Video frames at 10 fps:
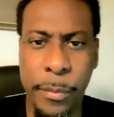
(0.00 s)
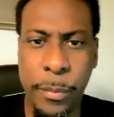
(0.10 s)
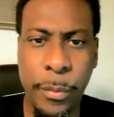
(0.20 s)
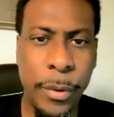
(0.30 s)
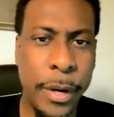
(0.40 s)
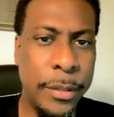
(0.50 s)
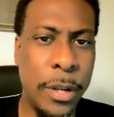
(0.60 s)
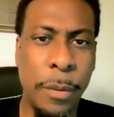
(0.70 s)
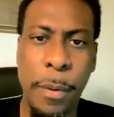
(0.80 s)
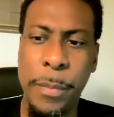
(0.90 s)
We're not
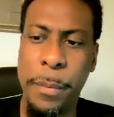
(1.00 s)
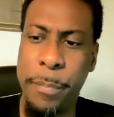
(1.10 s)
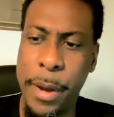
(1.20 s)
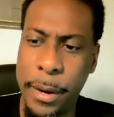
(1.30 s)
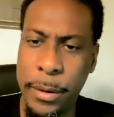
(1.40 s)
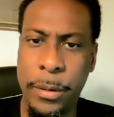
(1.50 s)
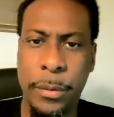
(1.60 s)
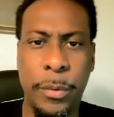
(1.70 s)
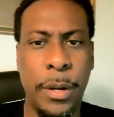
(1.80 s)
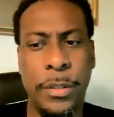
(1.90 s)
talking about being
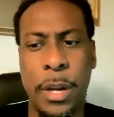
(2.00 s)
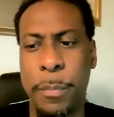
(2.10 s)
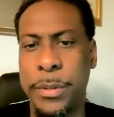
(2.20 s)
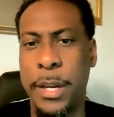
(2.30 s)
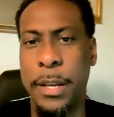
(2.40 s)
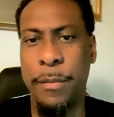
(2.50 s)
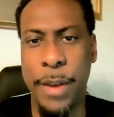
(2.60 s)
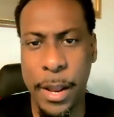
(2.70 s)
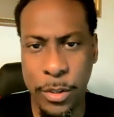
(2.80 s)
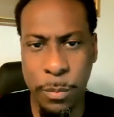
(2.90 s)
better. We're not talking about taking
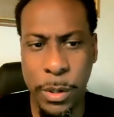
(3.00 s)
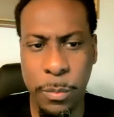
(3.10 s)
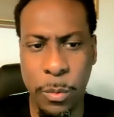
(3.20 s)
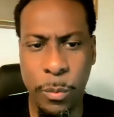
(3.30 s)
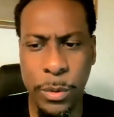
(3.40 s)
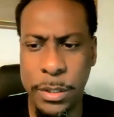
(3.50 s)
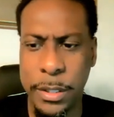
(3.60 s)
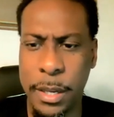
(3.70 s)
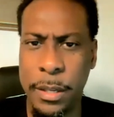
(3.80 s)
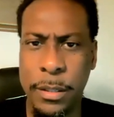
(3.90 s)
advantage of people. We're just
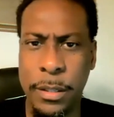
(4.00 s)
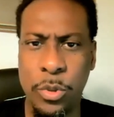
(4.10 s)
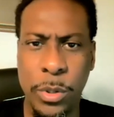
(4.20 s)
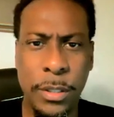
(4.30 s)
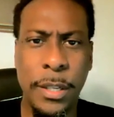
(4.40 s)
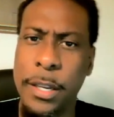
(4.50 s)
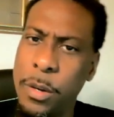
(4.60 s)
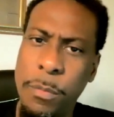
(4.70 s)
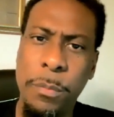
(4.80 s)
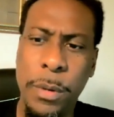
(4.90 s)
saying just treat us like
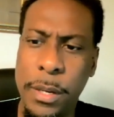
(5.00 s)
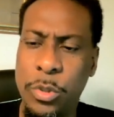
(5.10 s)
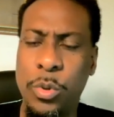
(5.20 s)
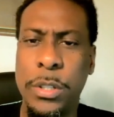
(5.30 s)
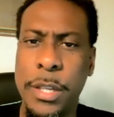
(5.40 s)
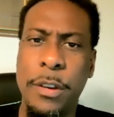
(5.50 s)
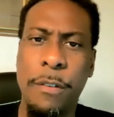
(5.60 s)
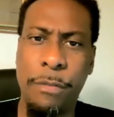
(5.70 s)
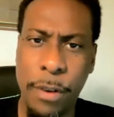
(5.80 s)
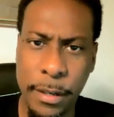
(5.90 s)
human beings. Treat us like
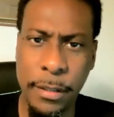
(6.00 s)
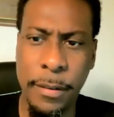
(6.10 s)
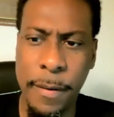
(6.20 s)
your friend.